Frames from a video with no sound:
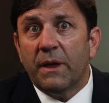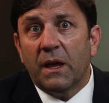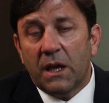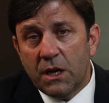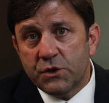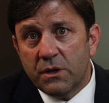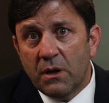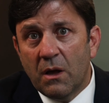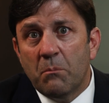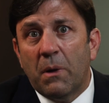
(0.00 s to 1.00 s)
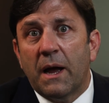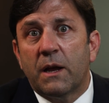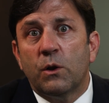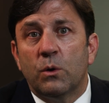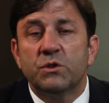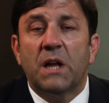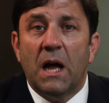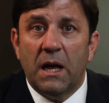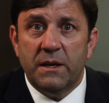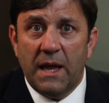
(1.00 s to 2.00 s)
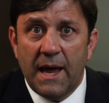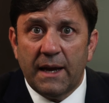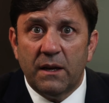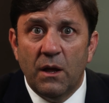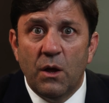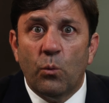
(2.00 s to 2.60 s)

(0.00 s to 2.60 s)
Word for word: can be occasioned by close contact